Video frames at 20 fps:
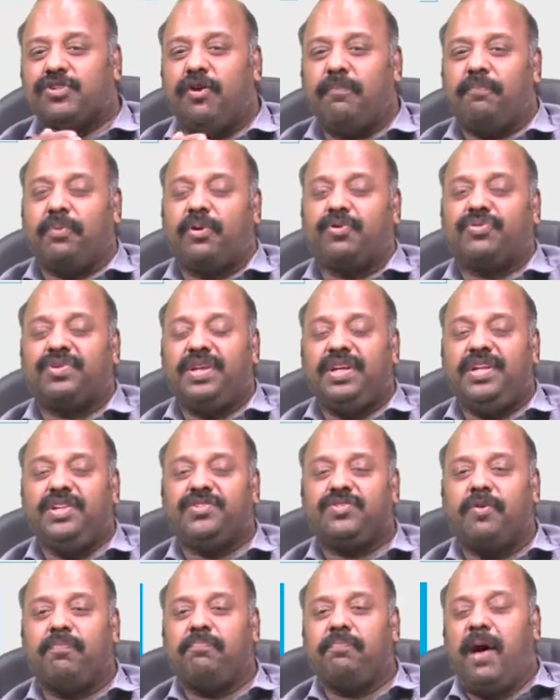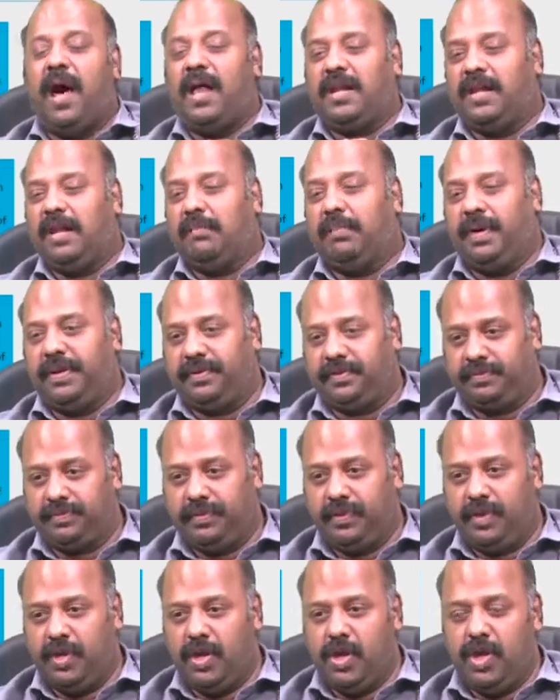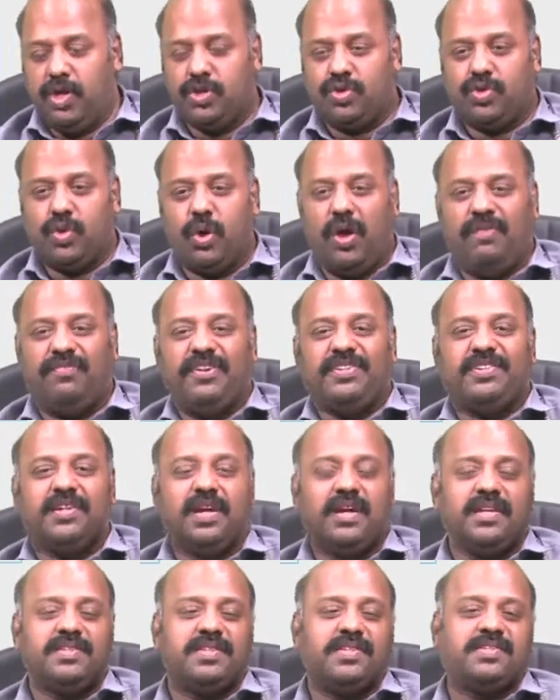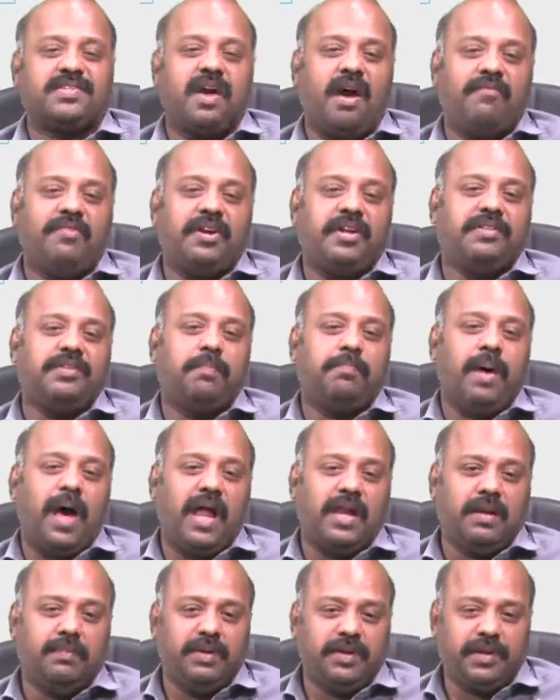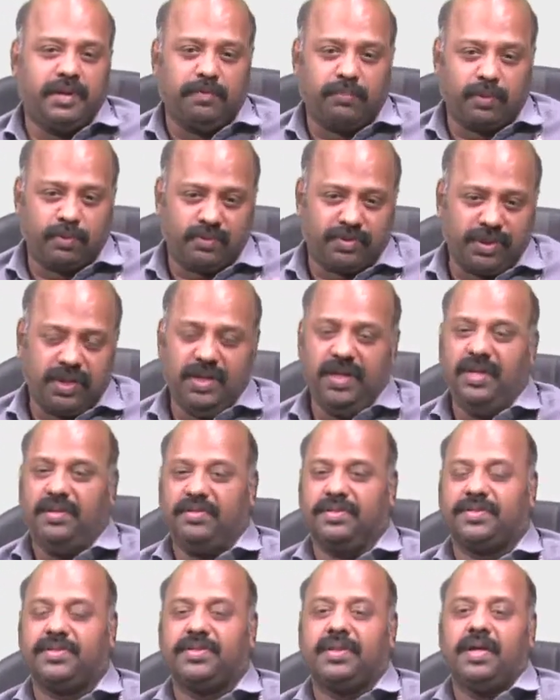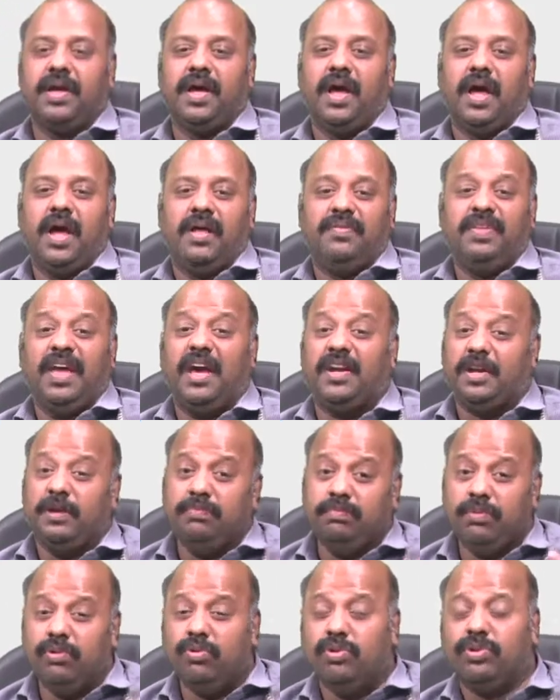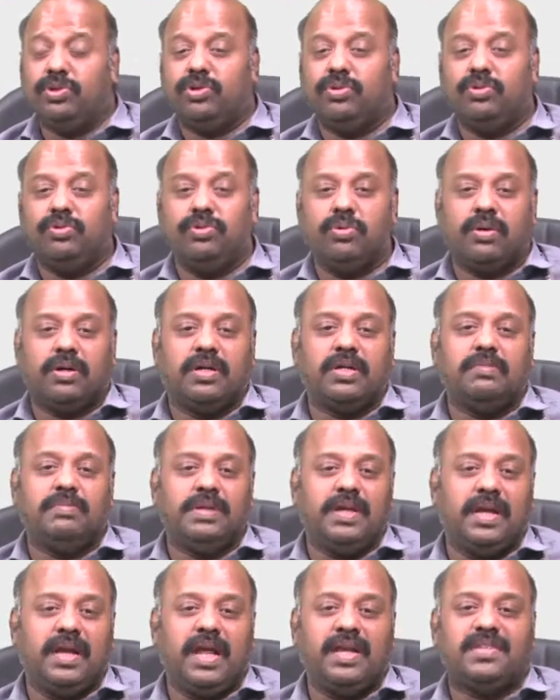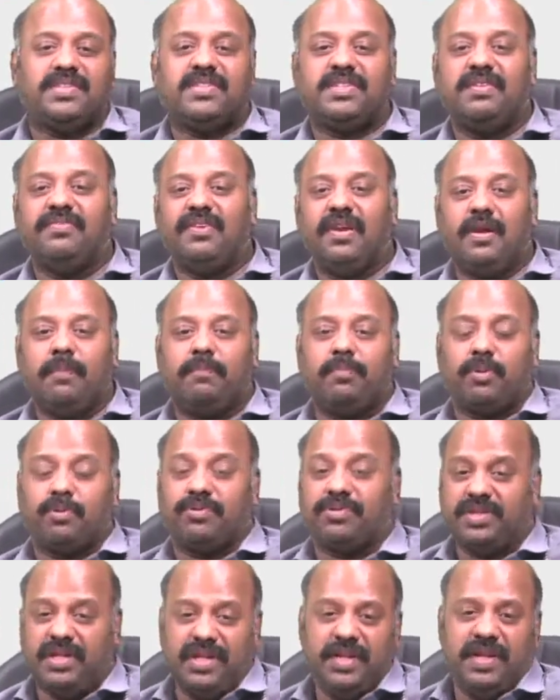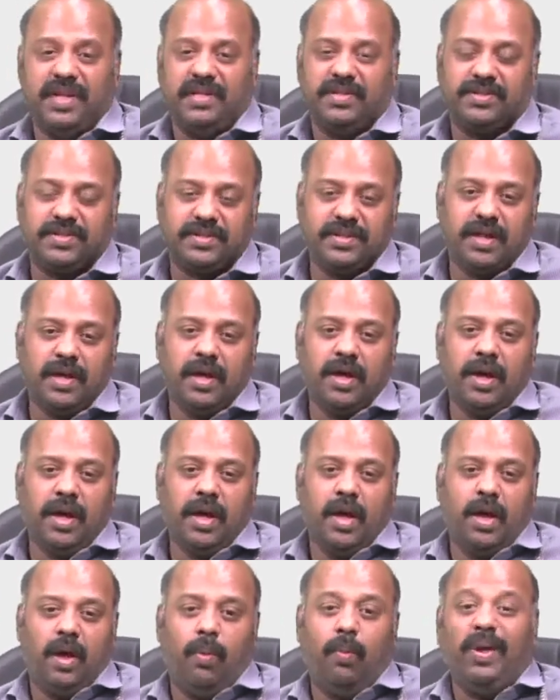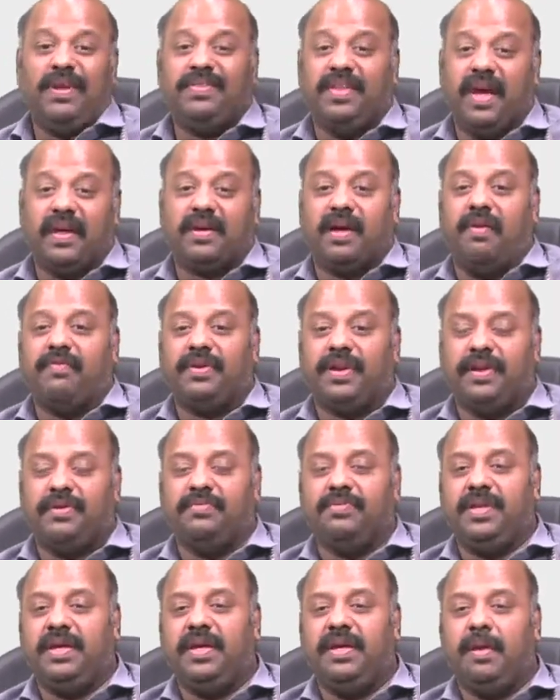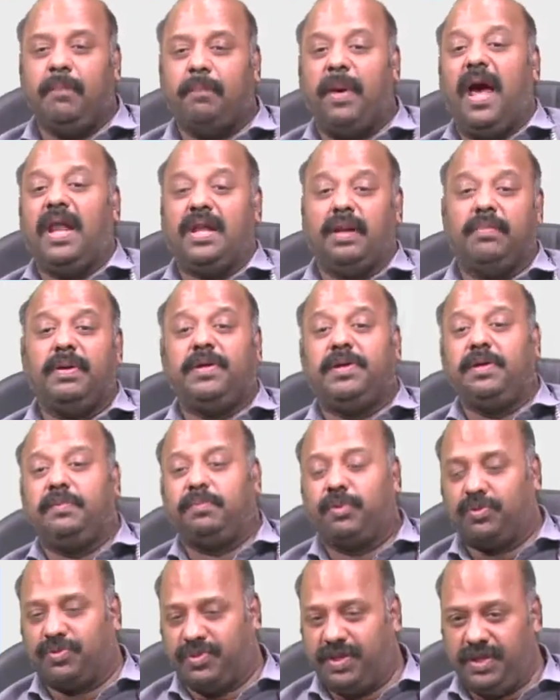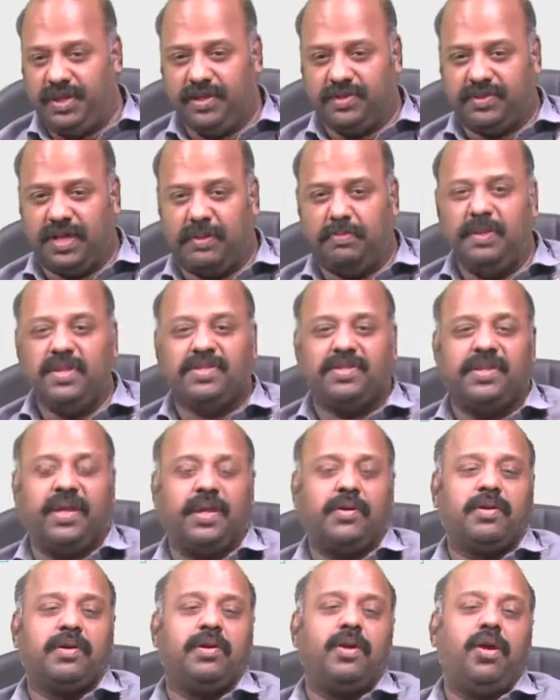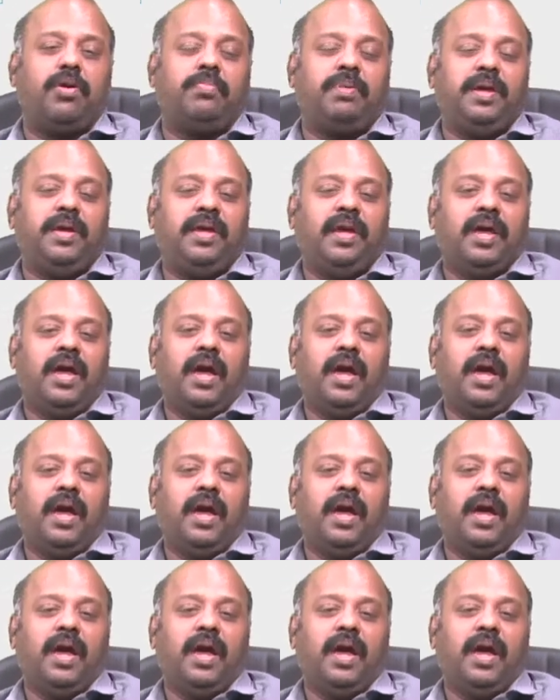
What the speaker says: of proceedings of Parliament. So if a journalist is covering the parliamentary proceedings, they are immune to criminal and civil proceedings when they are covering the parliamentary proceedings. That means there cannot be